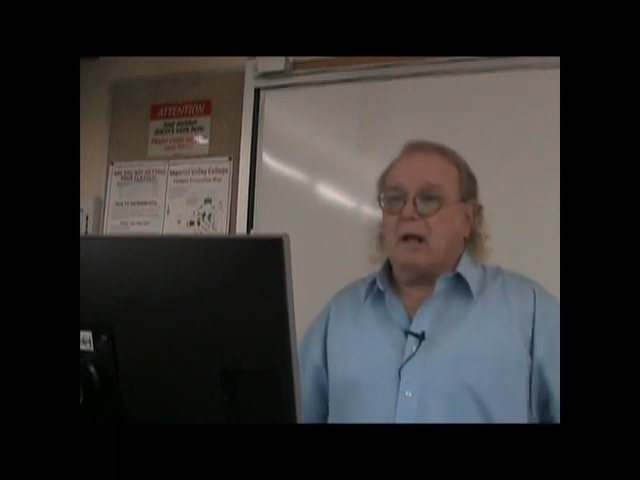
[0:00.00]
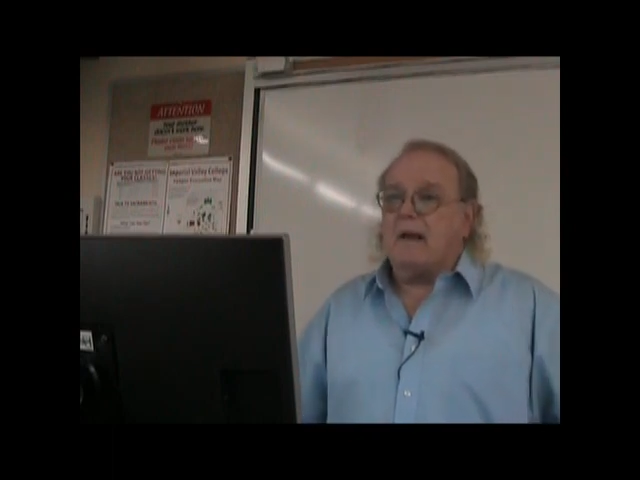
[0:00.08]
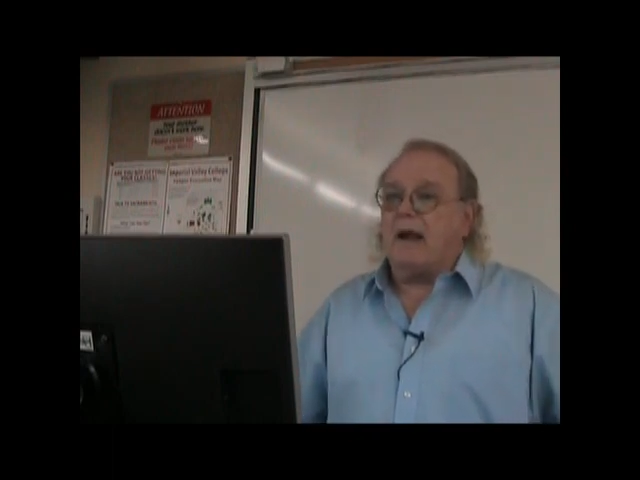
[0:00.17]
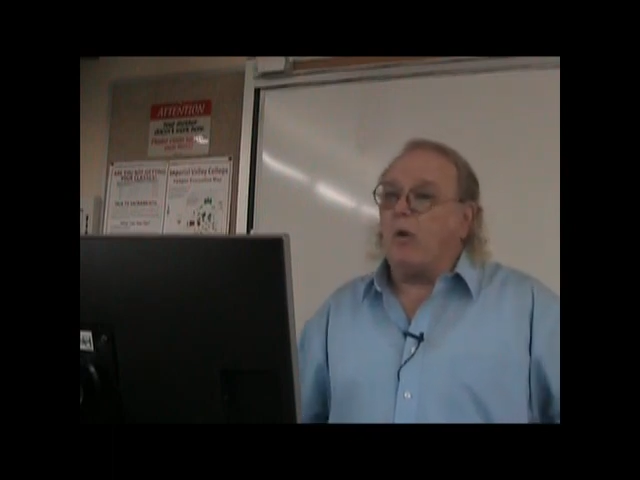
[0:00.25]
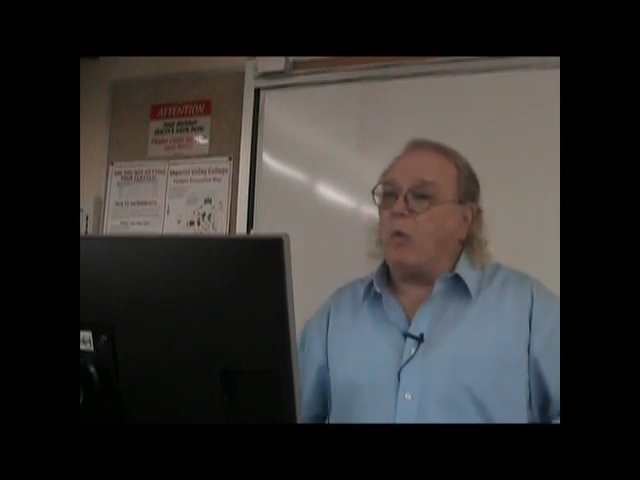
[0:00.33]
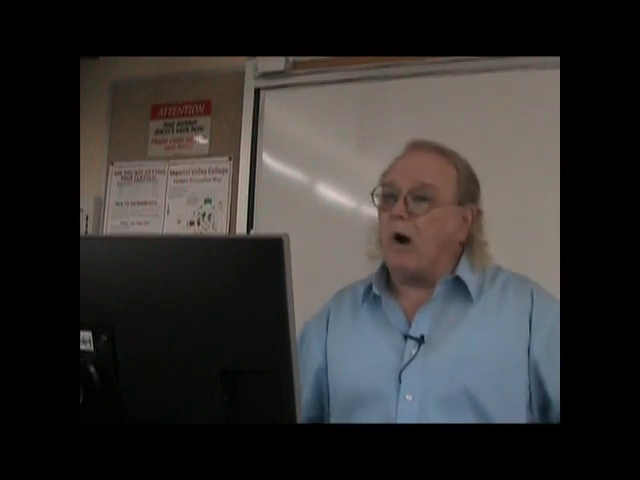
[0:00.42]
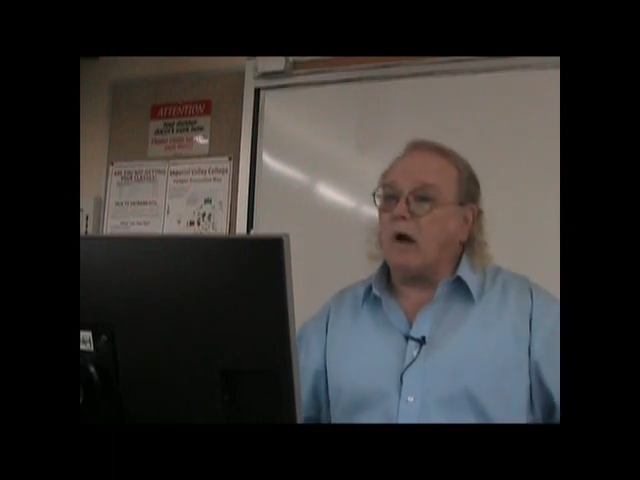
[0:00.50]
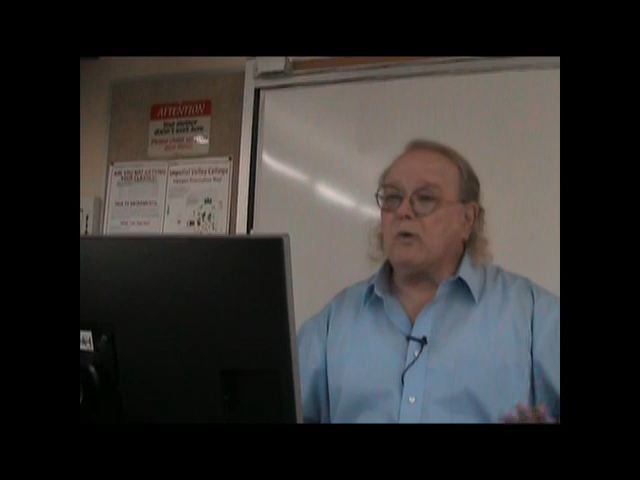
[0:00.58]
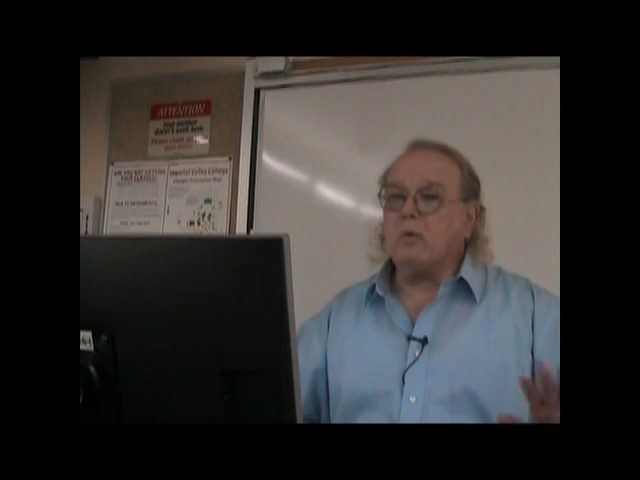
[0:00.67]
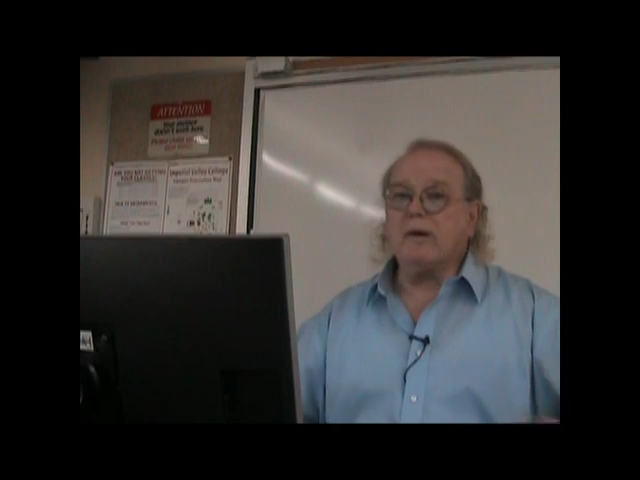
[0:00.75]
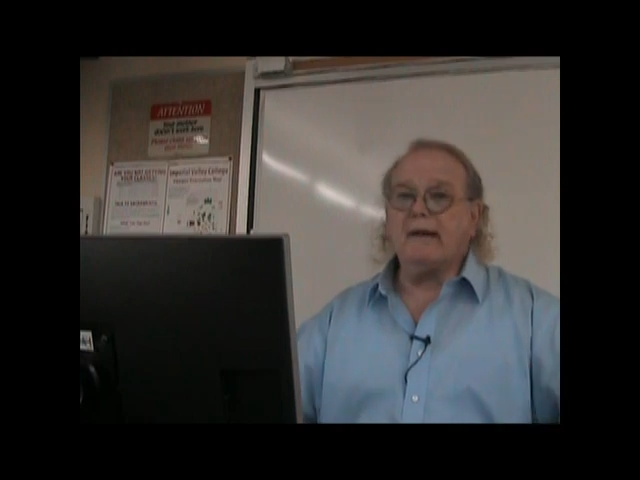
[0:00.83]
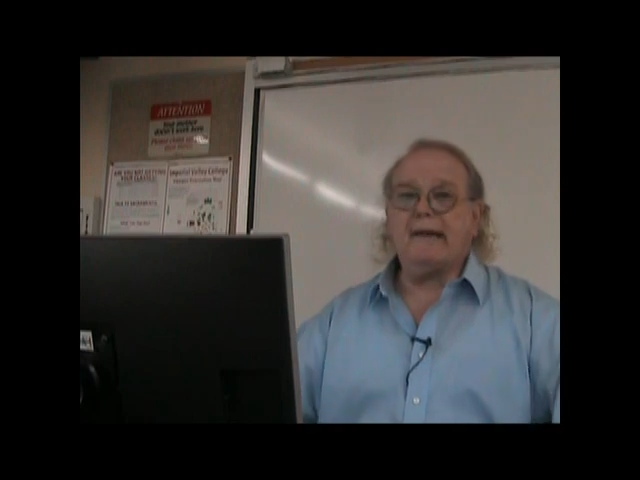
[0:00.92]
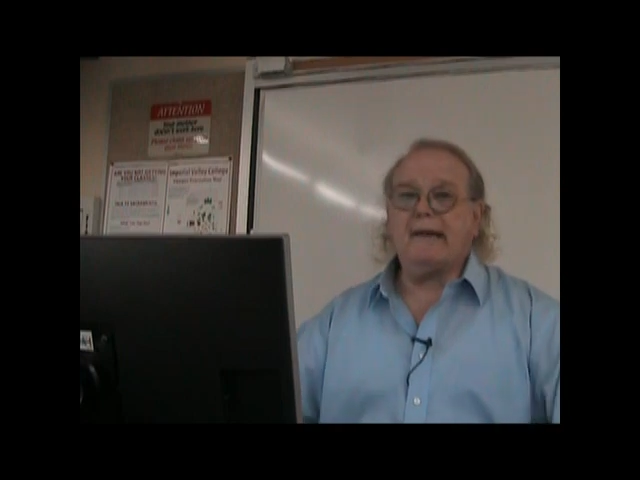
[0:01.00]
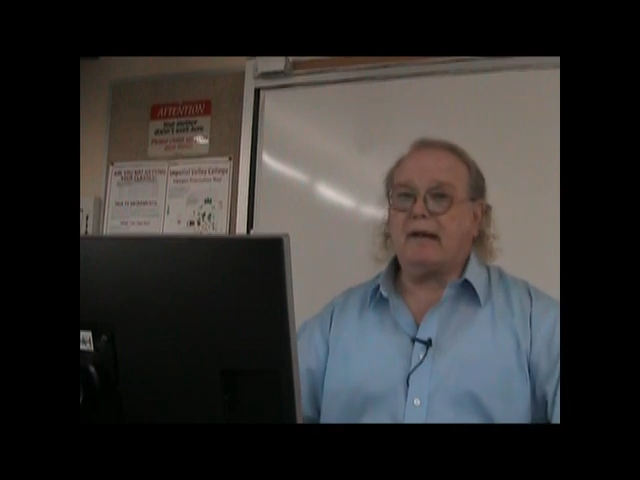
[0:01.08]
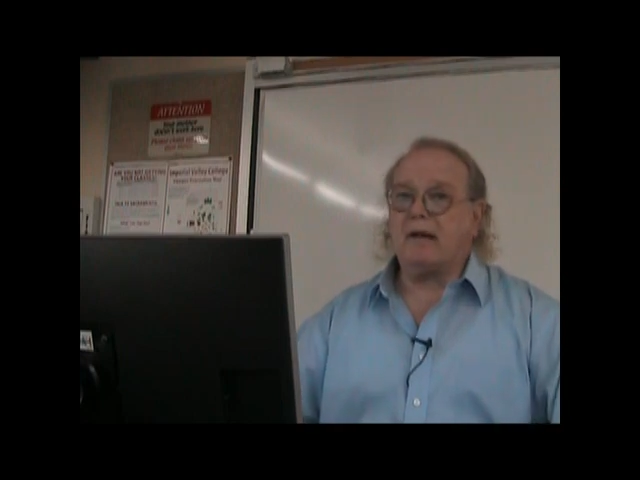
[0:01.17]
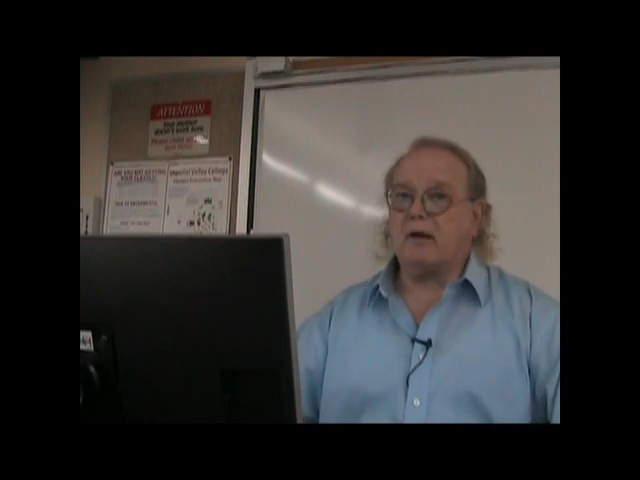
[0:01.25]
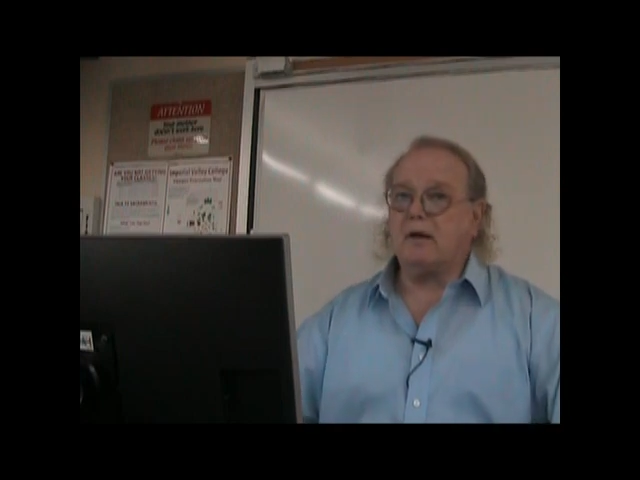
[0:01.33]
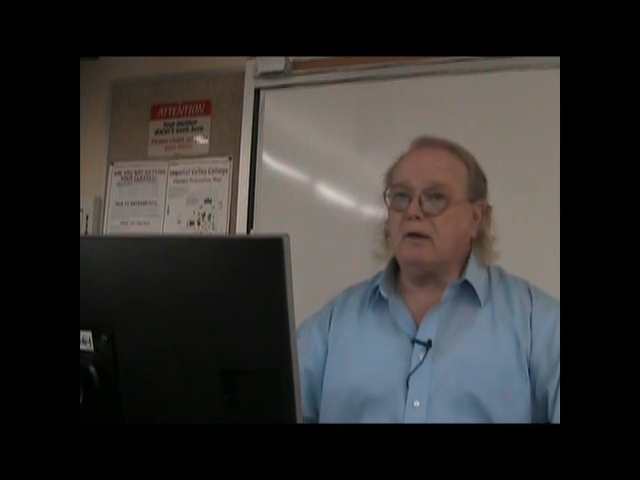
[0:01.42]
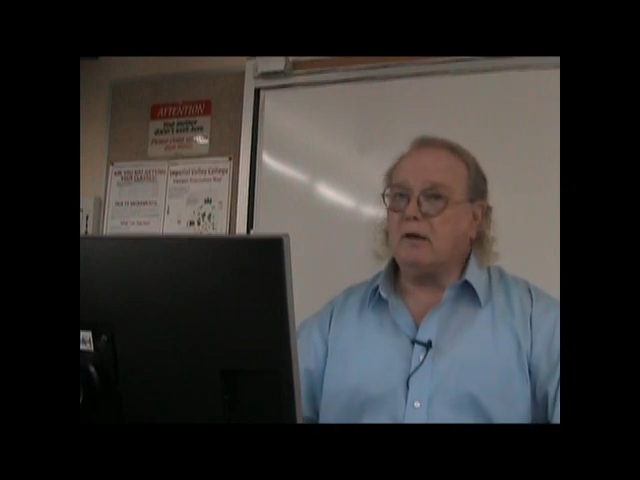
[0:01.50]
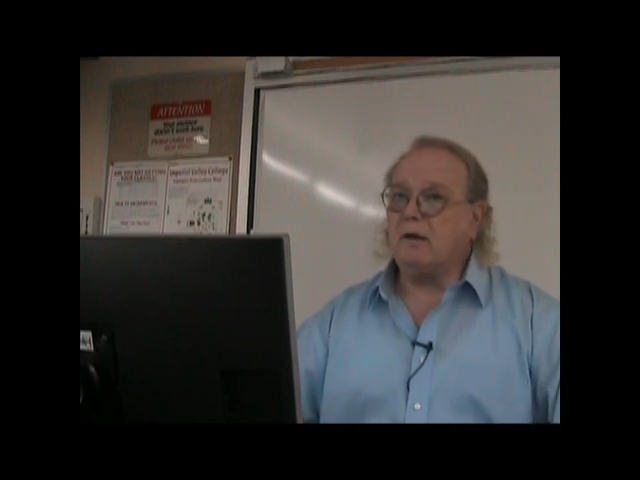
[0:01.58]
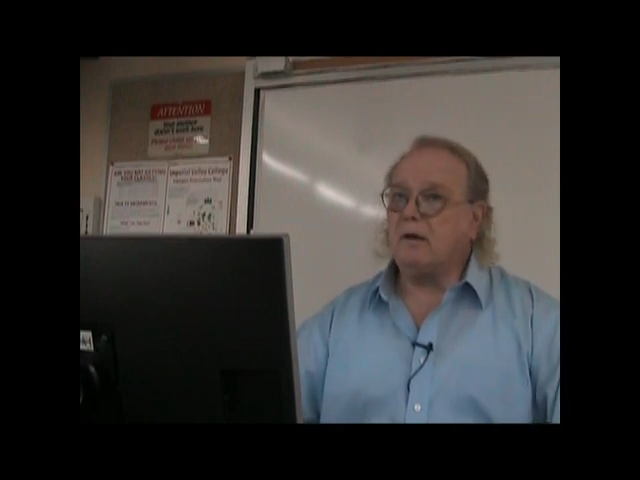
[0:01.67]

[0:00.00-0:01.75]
Now while we're here,